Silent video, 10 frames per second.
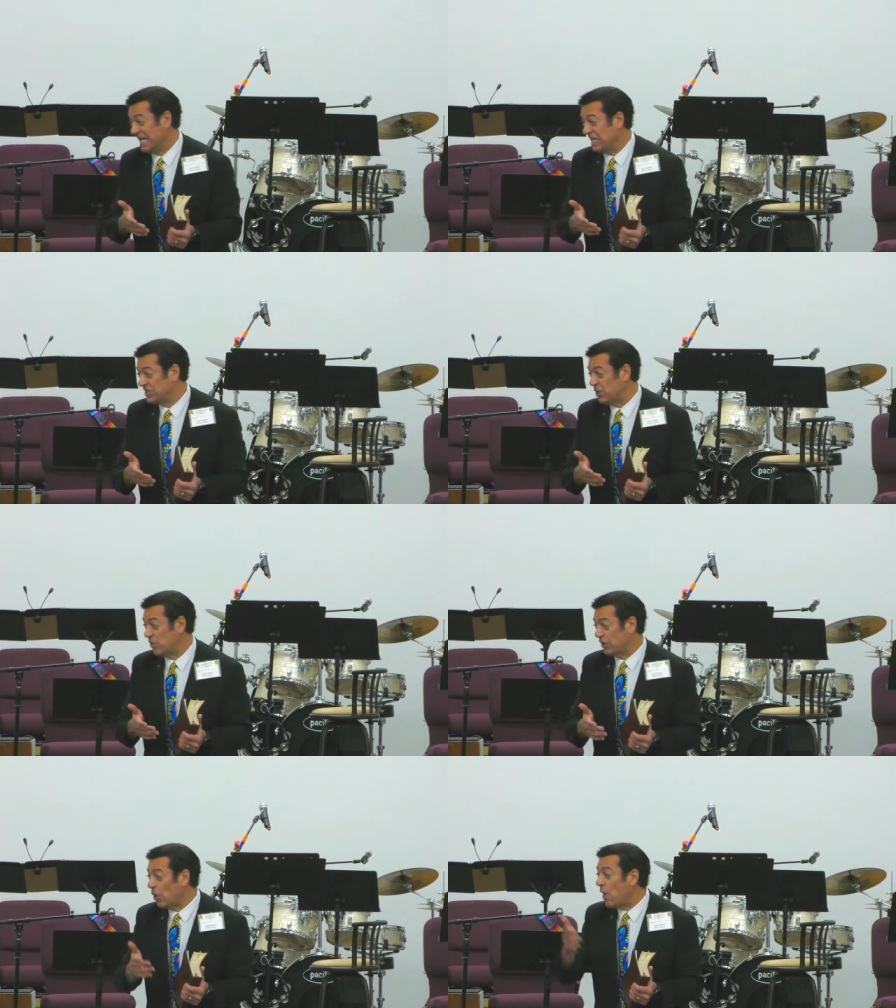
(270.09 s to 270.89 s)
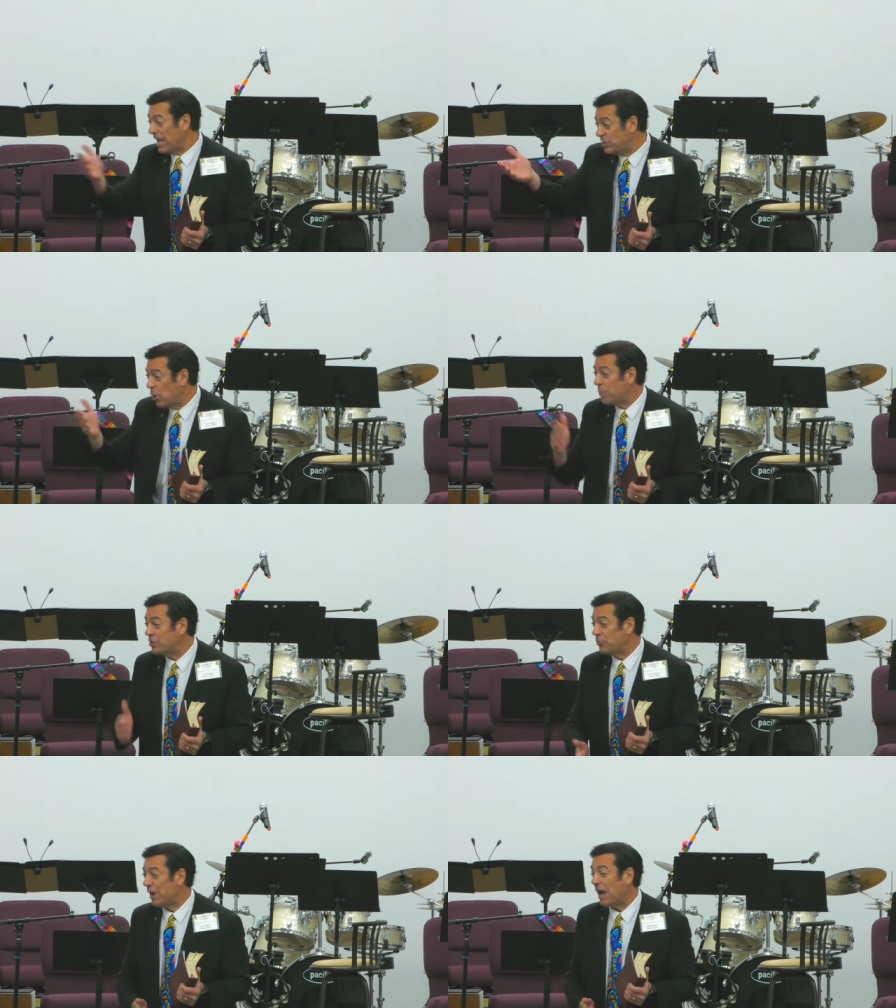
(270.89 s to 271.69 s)
So go ahead and open your
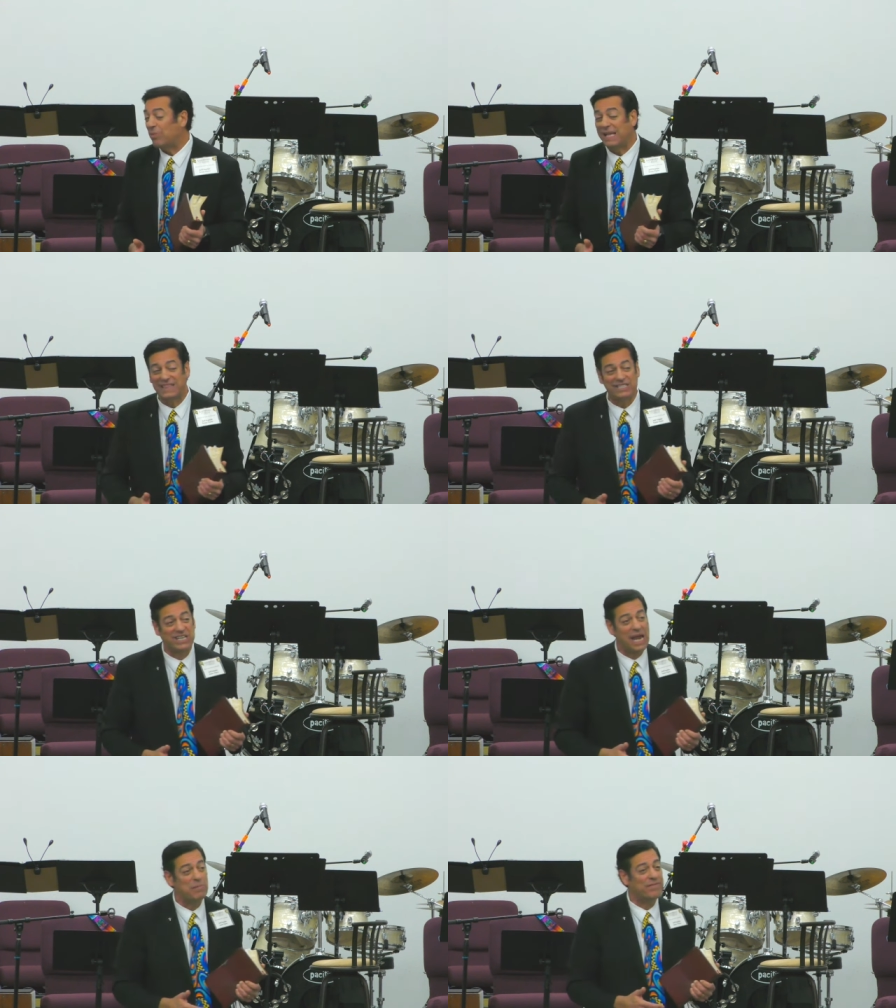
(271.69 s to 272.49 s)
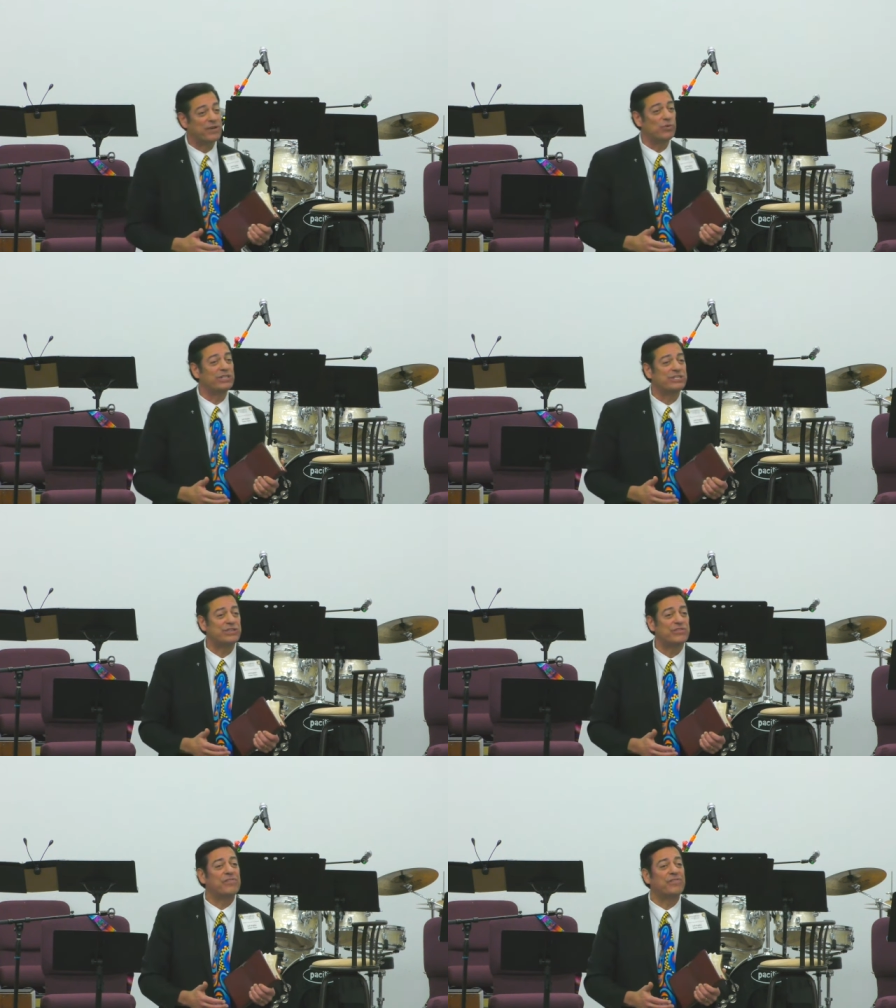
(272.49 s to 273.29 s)
Bible at this time, if you would,
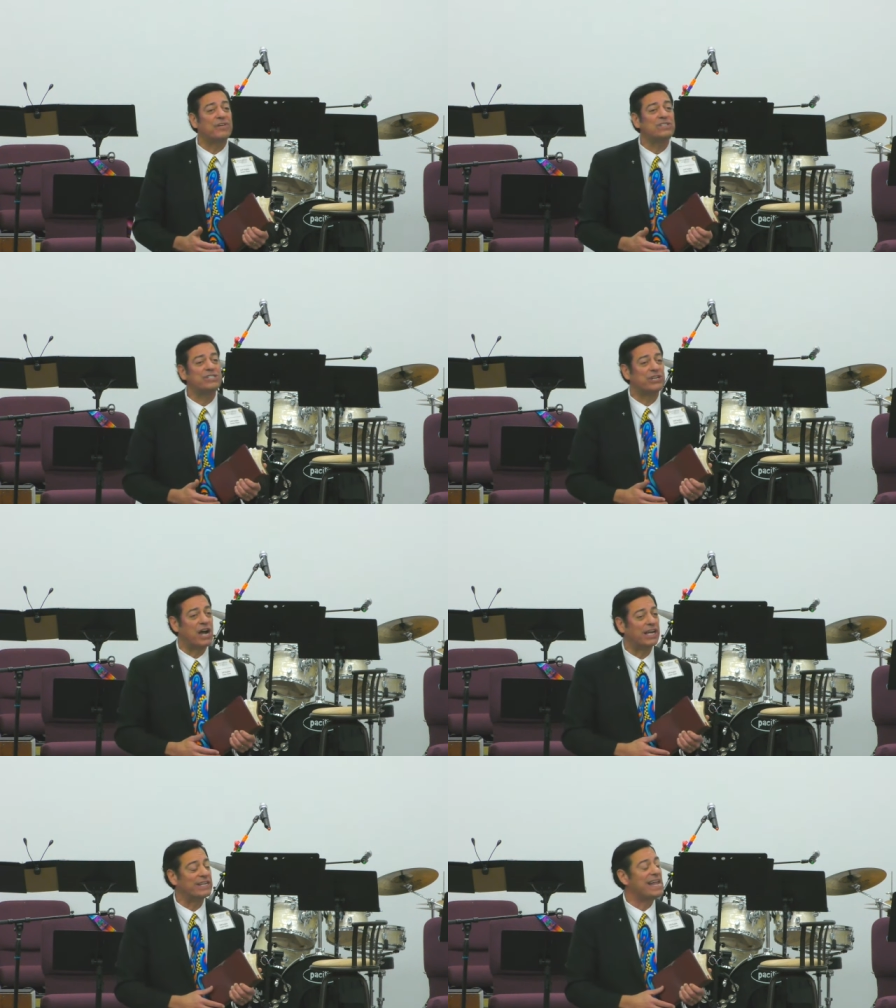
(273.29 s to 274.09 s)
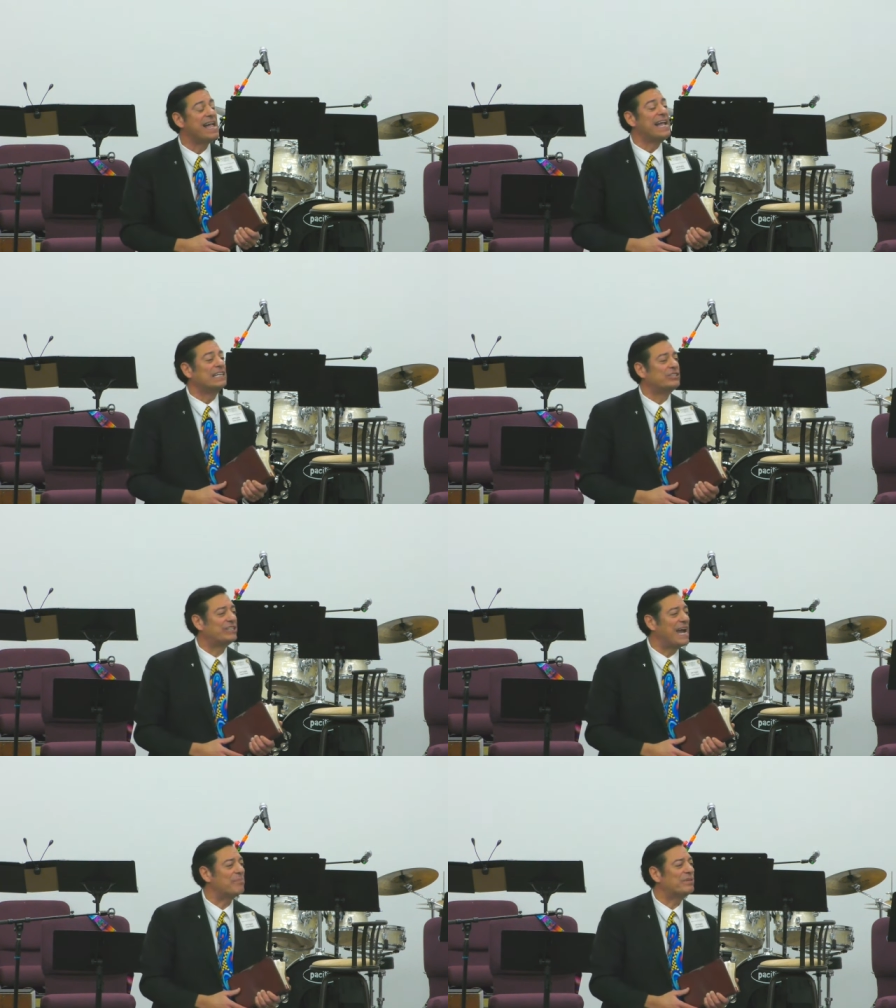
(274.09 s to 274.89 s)
to 1 John
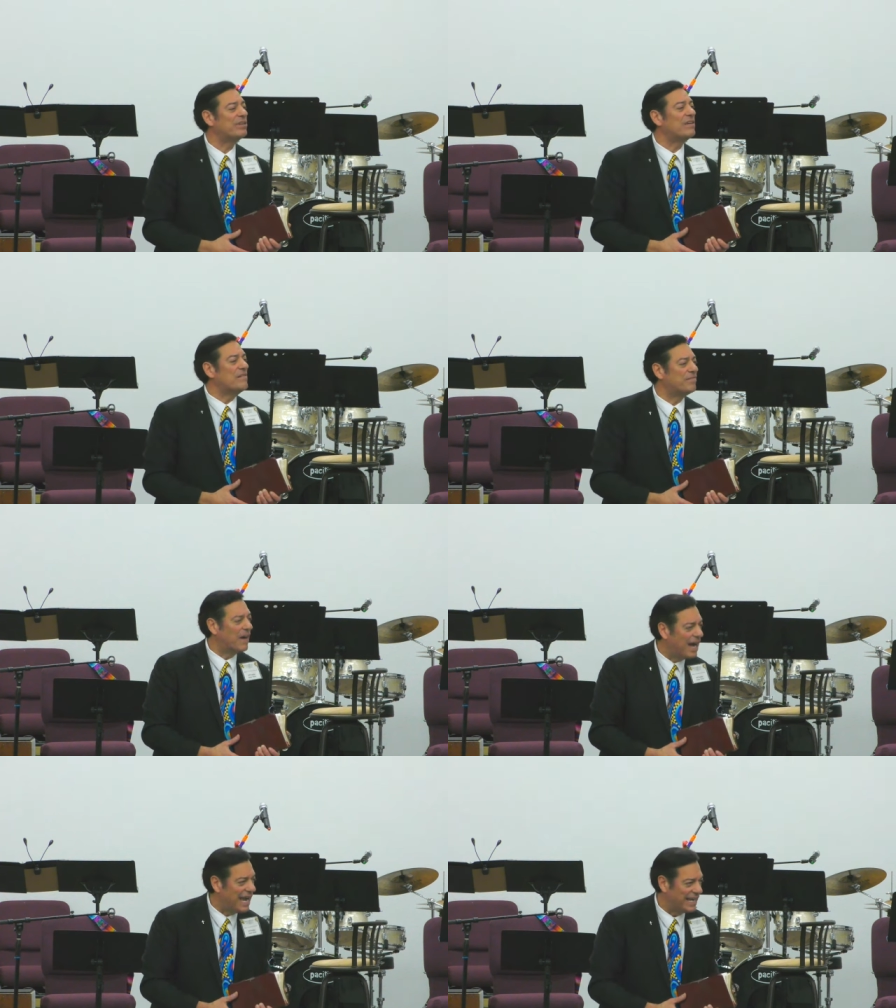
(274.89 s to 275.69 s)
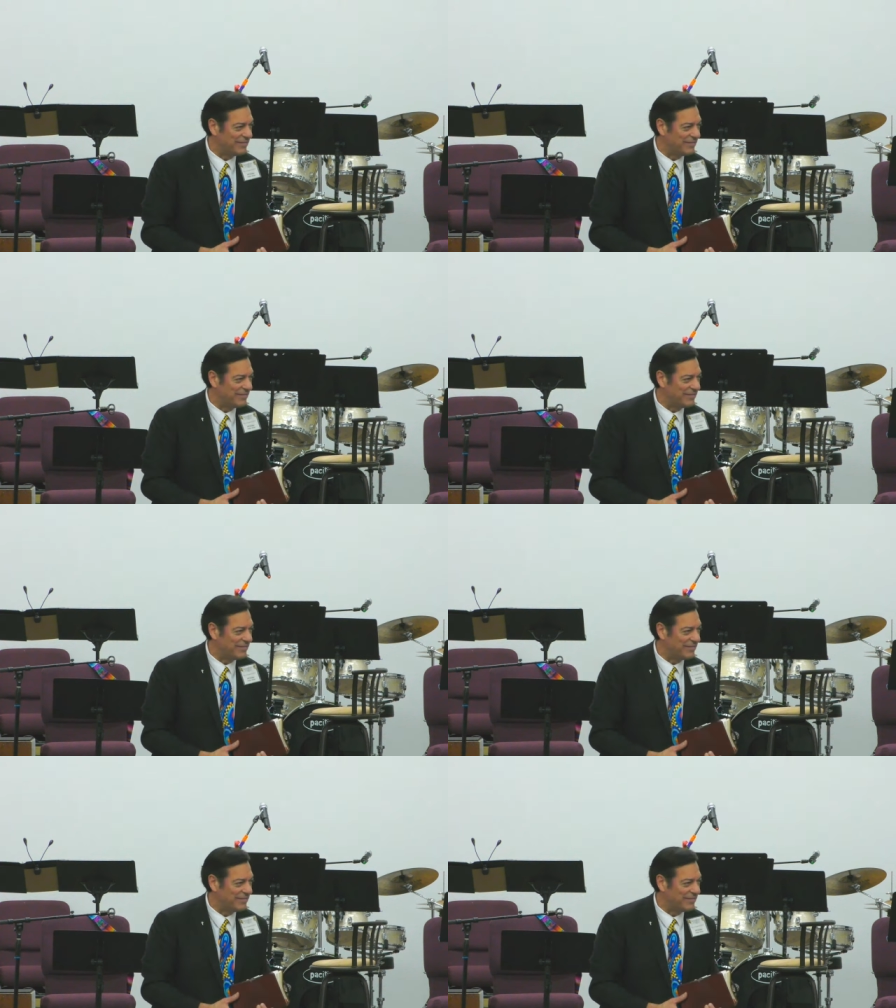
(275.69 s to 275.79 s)
chapter 5.